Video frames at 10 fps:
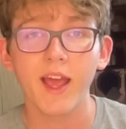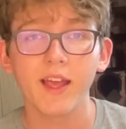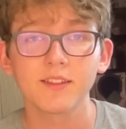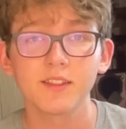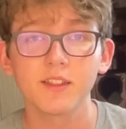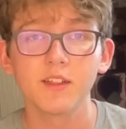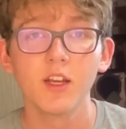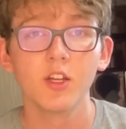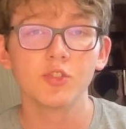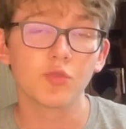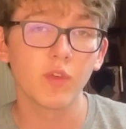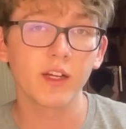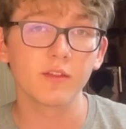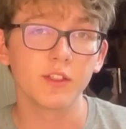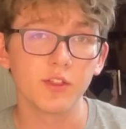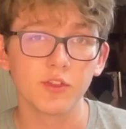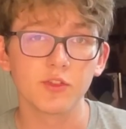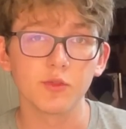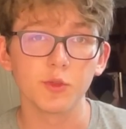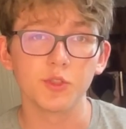acid directly to the
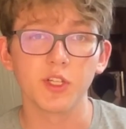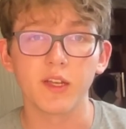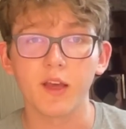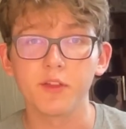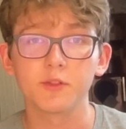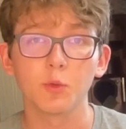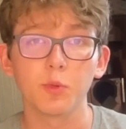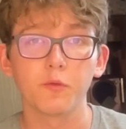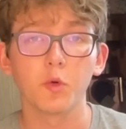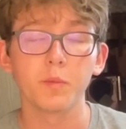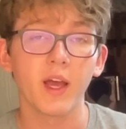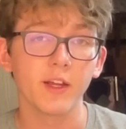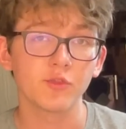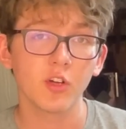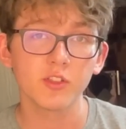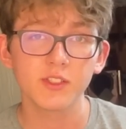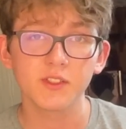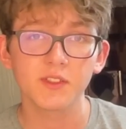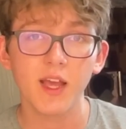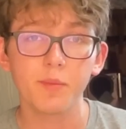solution. Now this will perform the hydrolysis
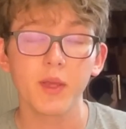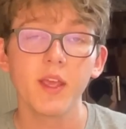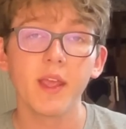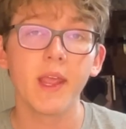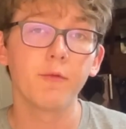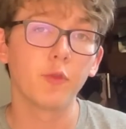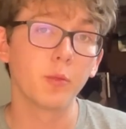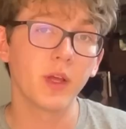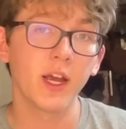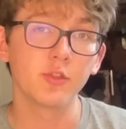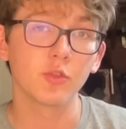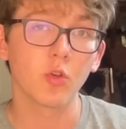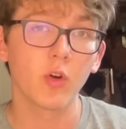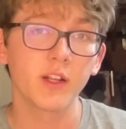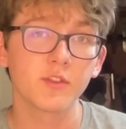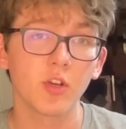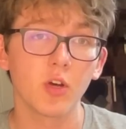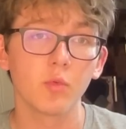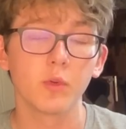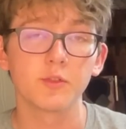step and form the hydrochloride
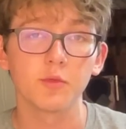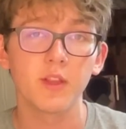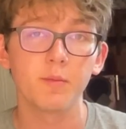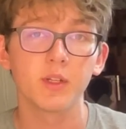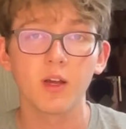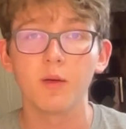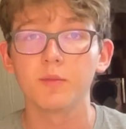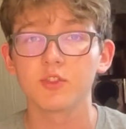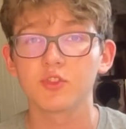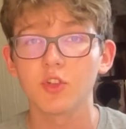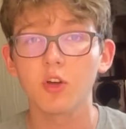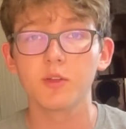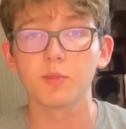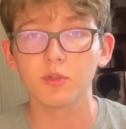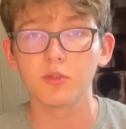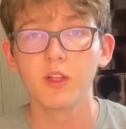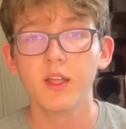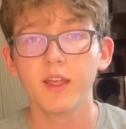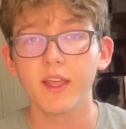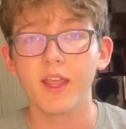salt, which will then become soluble
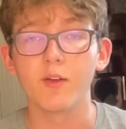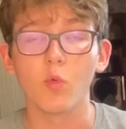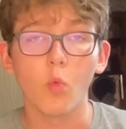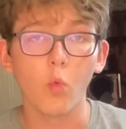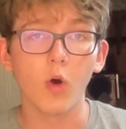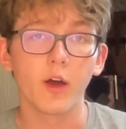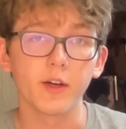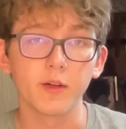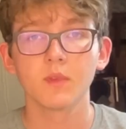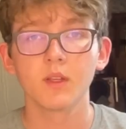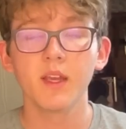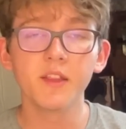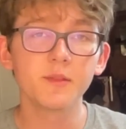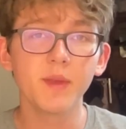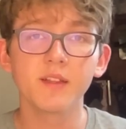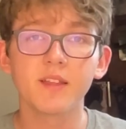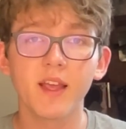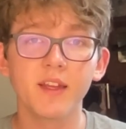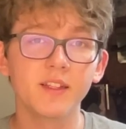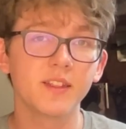in water. And this means
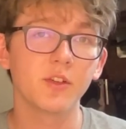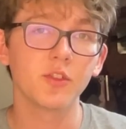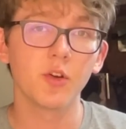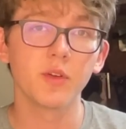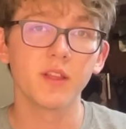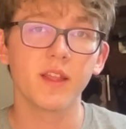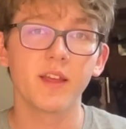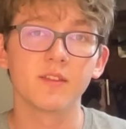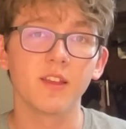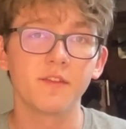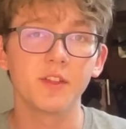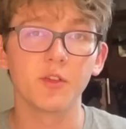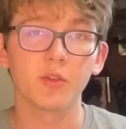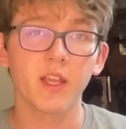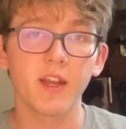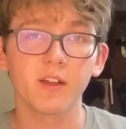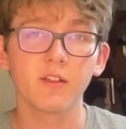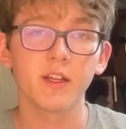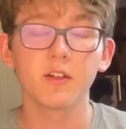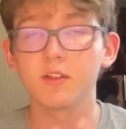that any serotonin that is left in the
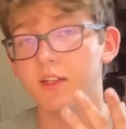organic layer, the